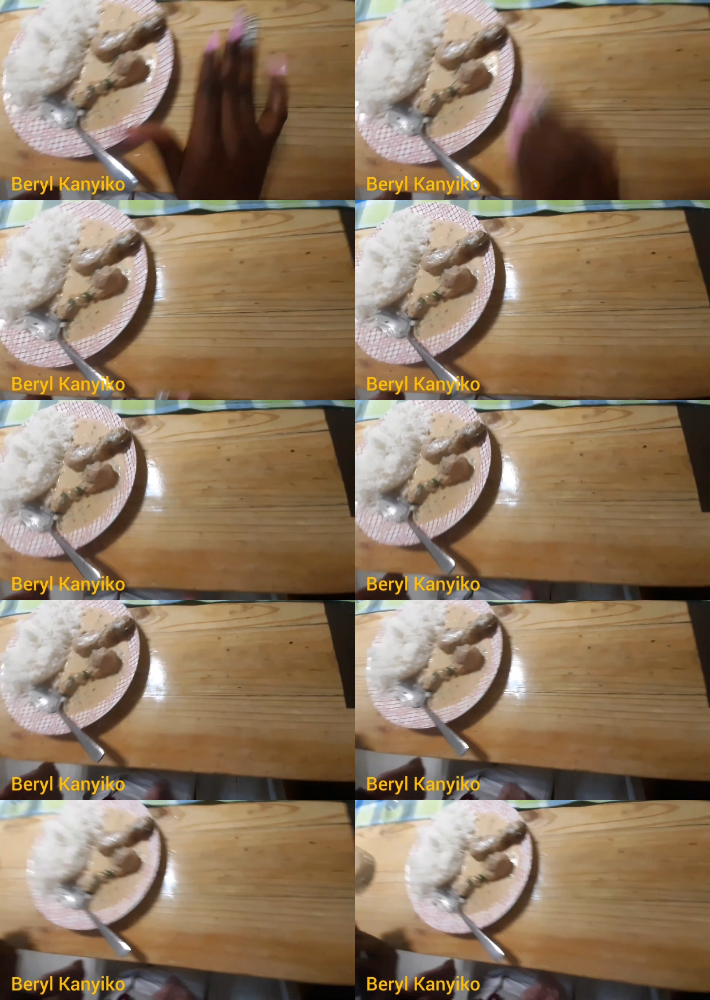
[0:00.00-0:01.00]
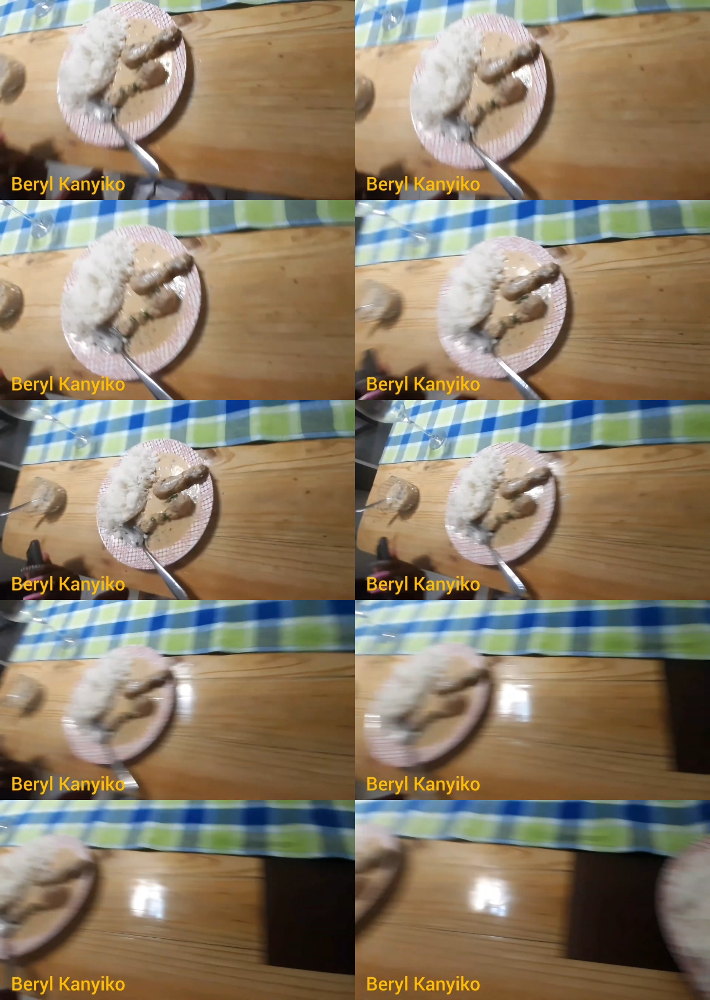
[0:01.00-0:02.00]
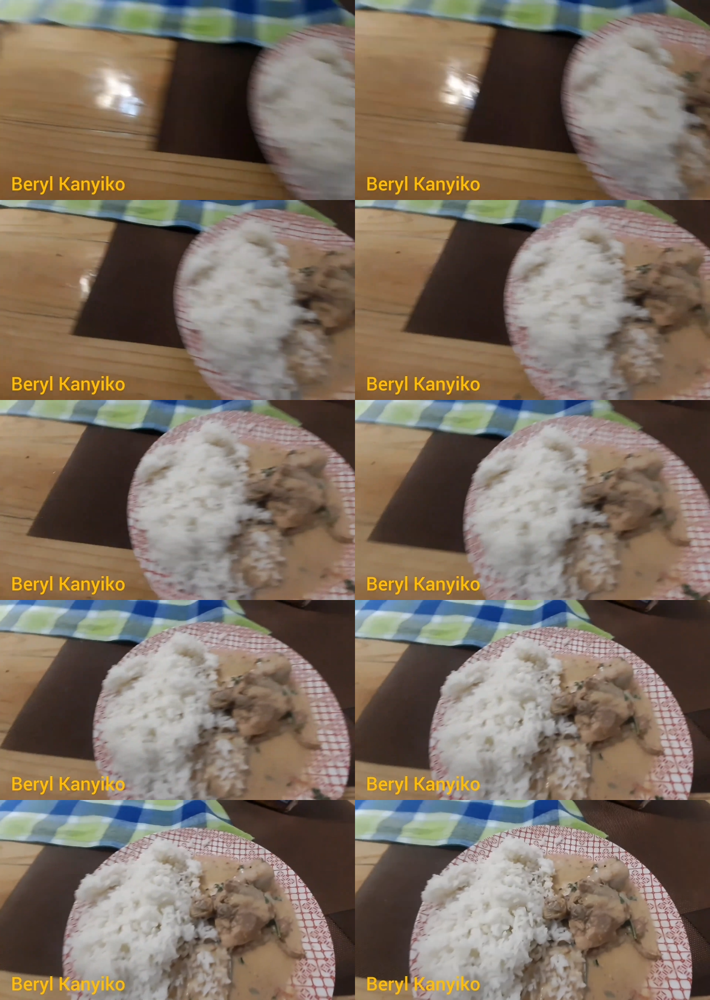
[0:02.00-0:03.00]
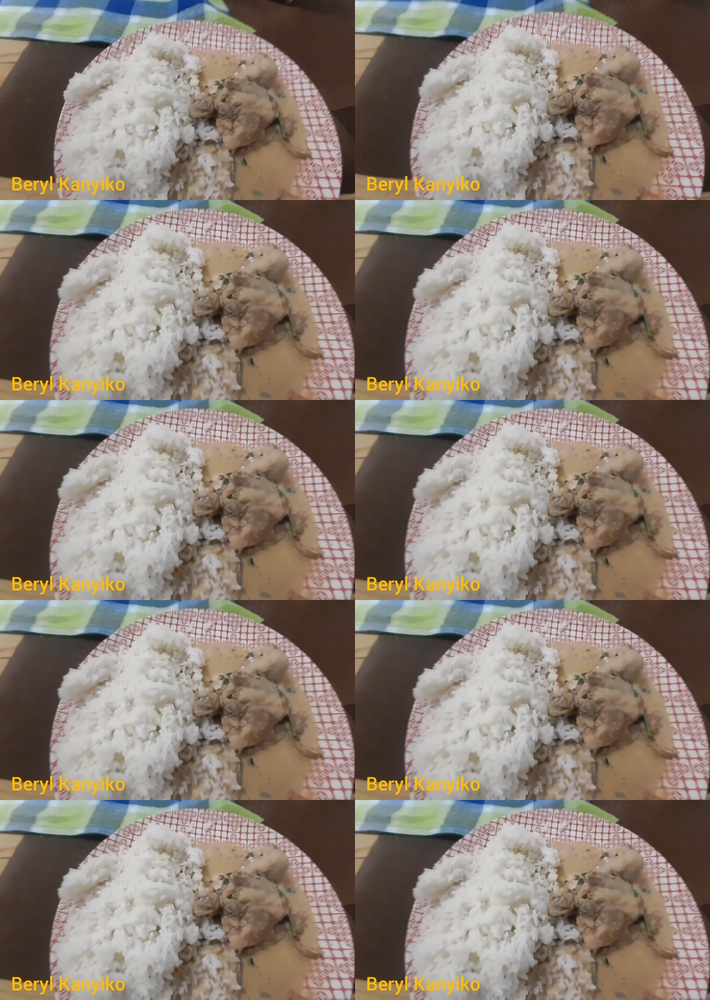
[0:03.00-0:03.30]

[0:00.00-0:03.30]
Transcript: Nobody's mouth can be seen.